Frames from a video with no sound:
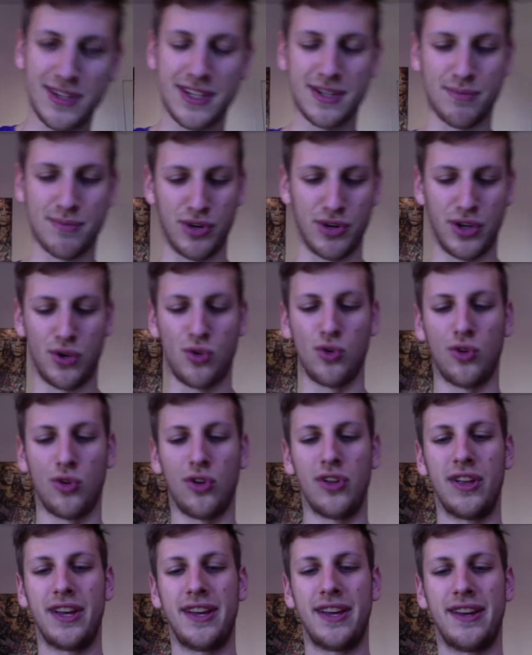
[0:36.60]
is pretty
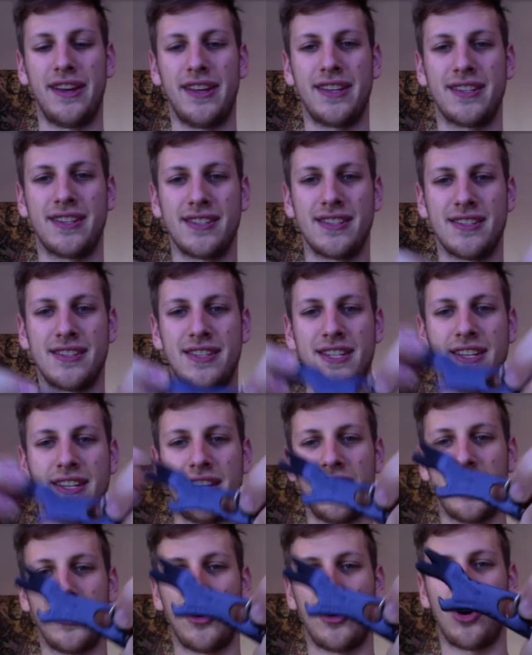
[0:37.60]
cool. This is
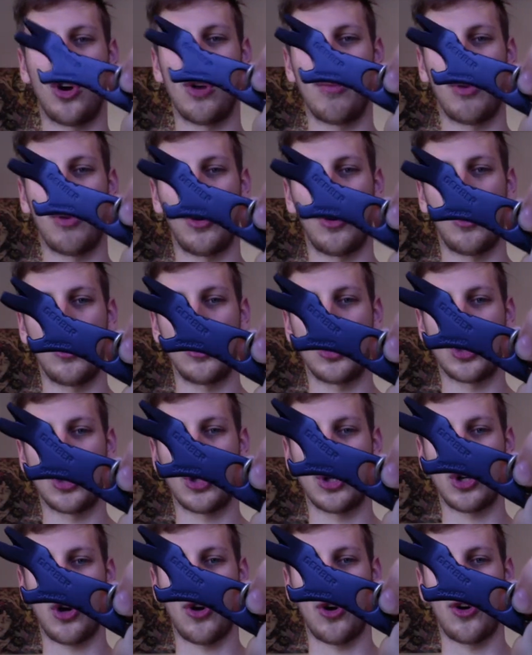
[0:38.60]
the Gerber
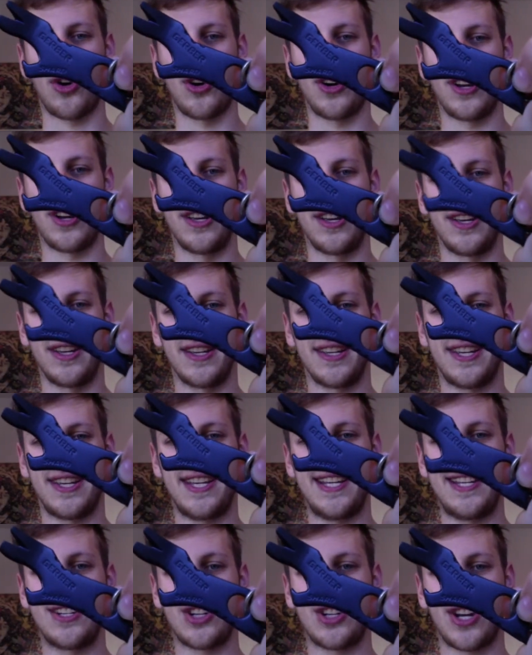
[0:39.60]
Shard
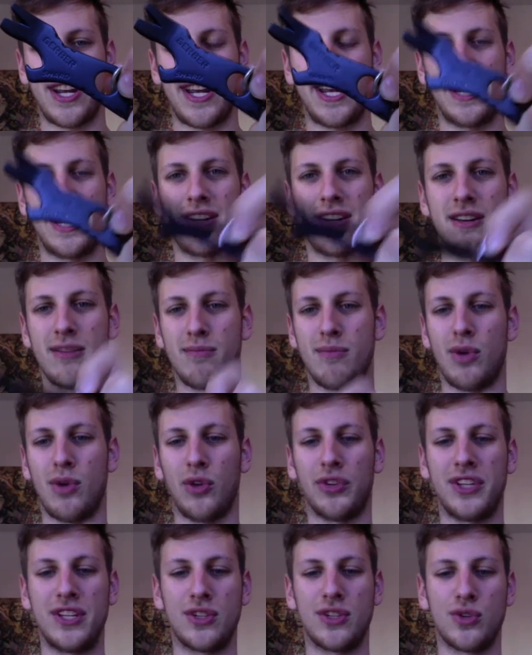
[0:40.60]
keychain
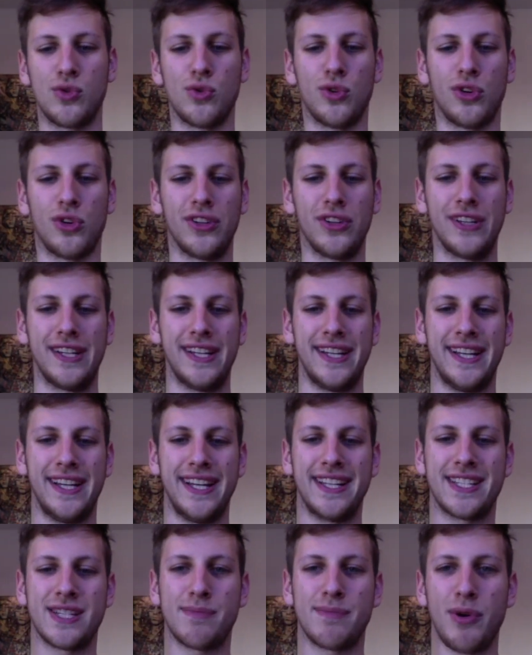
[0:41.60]
multi-tool.
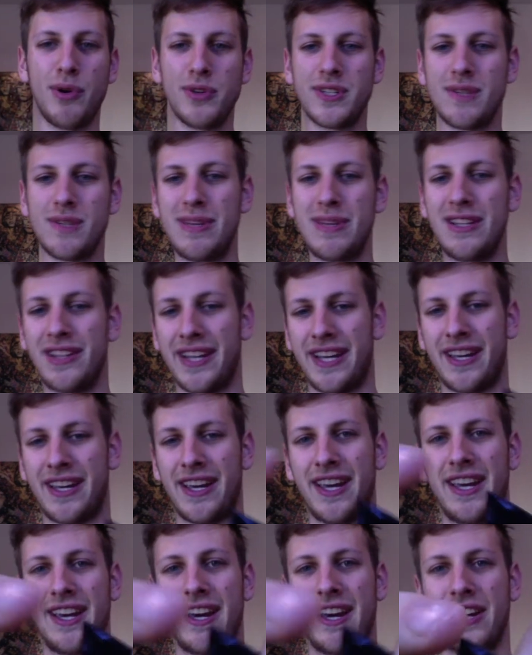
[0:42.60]
It's supposed to be like
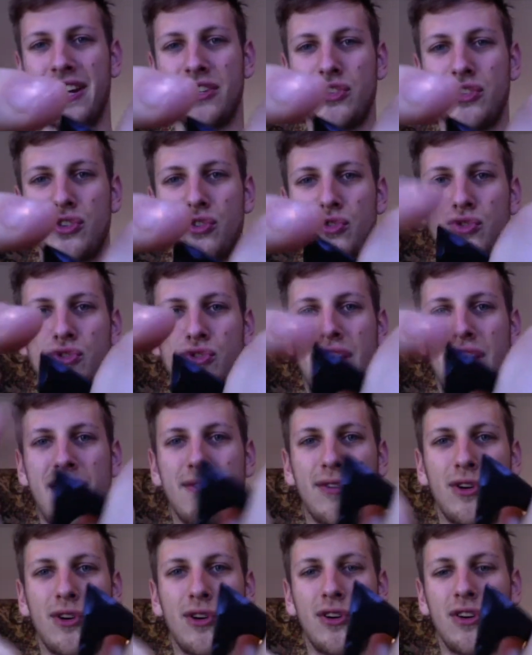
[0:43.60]
a
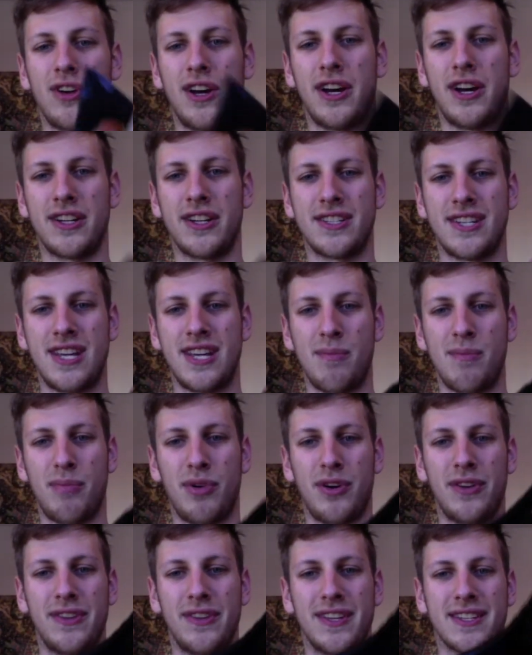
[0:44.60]
screwdriver tip
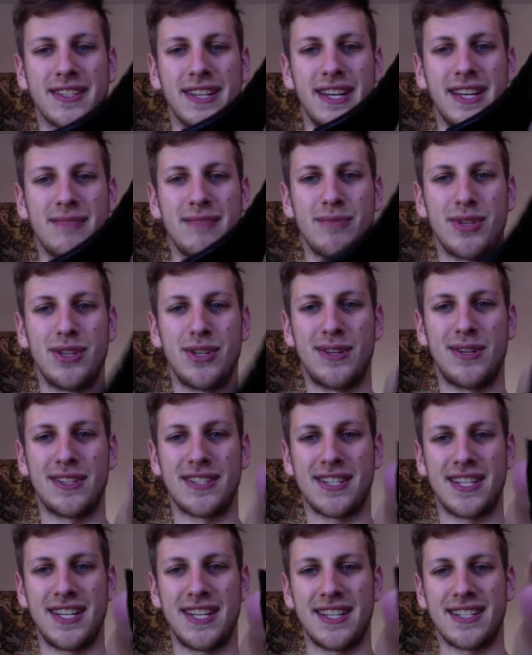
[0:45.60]
on this end, but you can
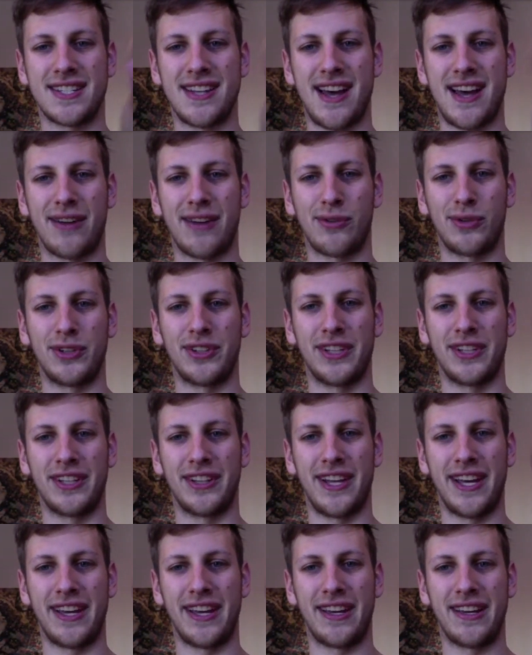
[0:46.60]
see it's not really
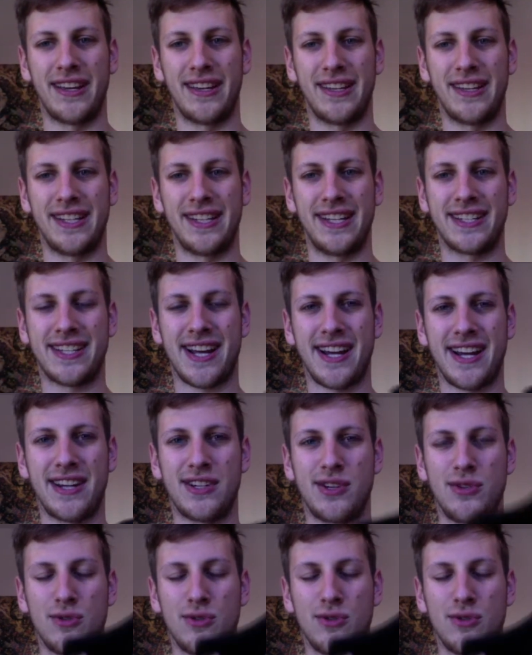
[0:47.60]
like, it's kind of too